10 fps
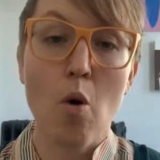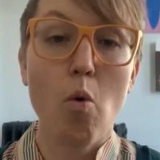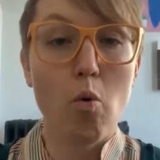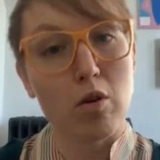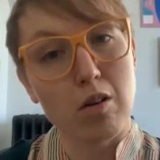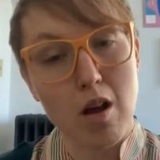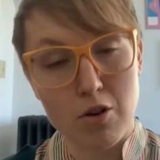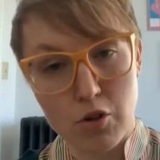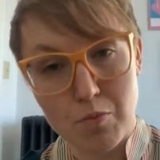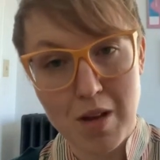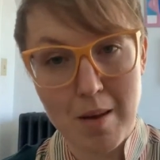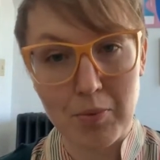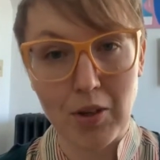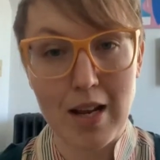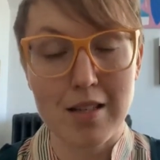or long-term
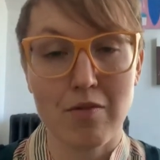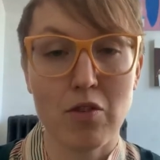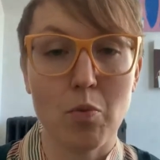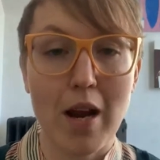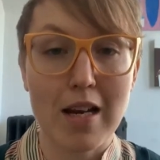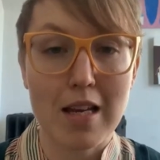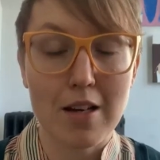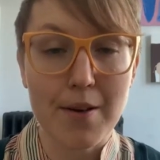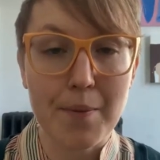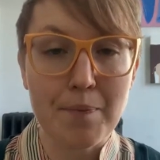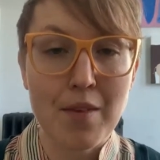capital gains if you wait a year.